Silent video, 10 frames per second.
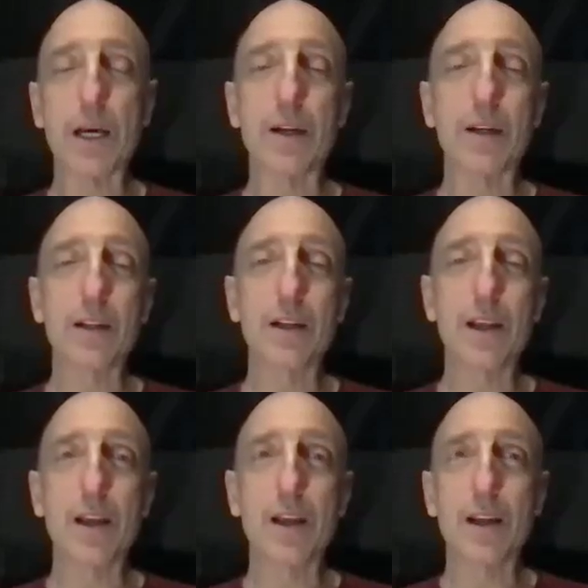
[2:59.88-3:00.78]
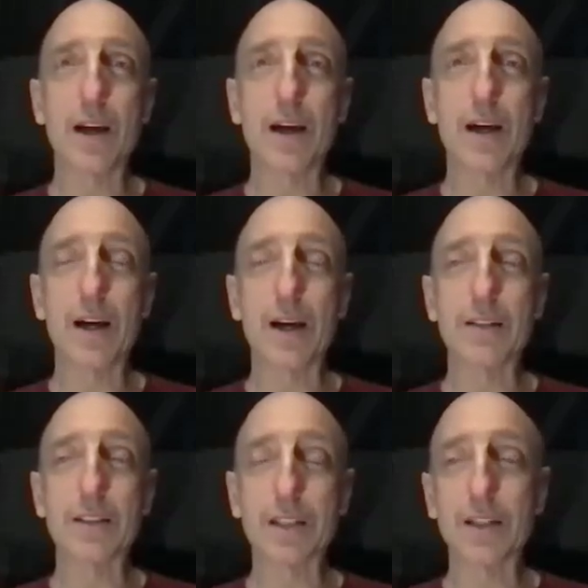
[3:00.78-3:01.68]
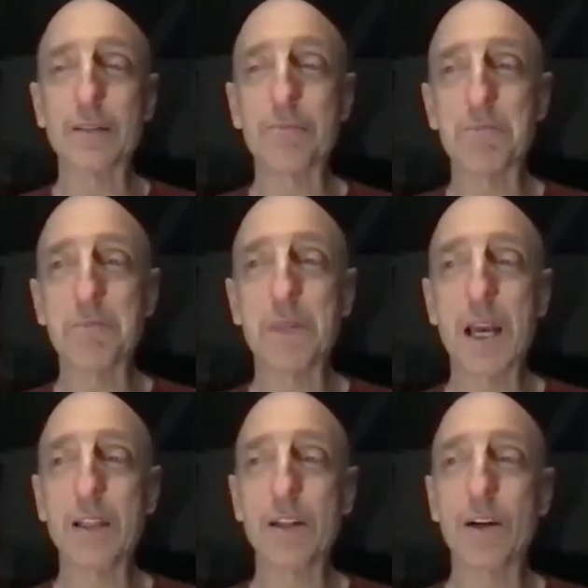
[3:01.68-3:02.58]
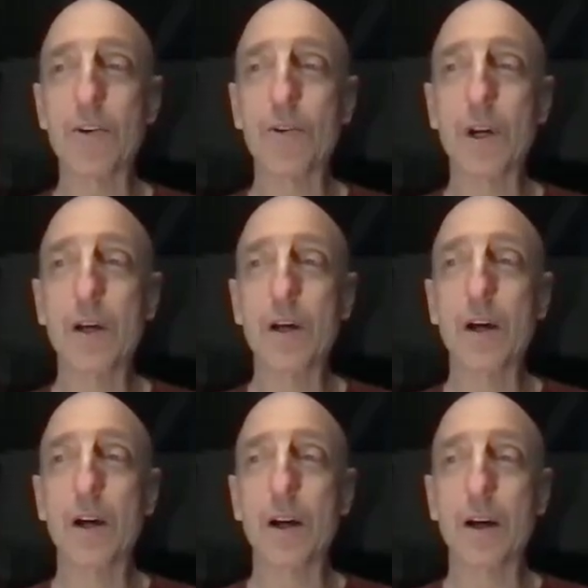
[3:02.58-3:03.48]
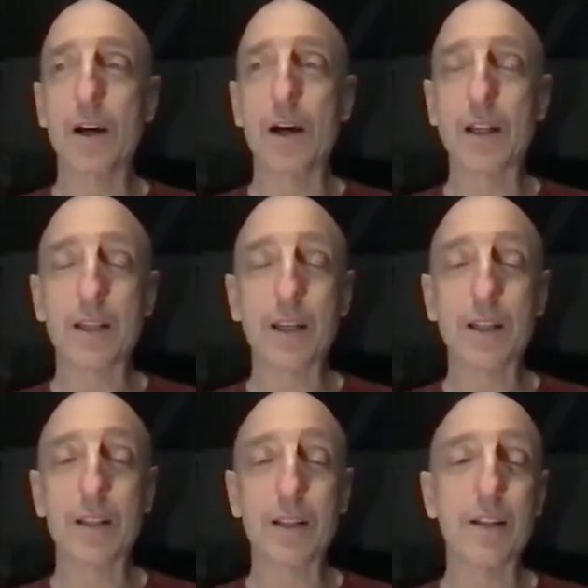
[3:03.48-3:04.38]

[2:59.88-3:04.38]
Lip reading: about it, and I said, yeah, I get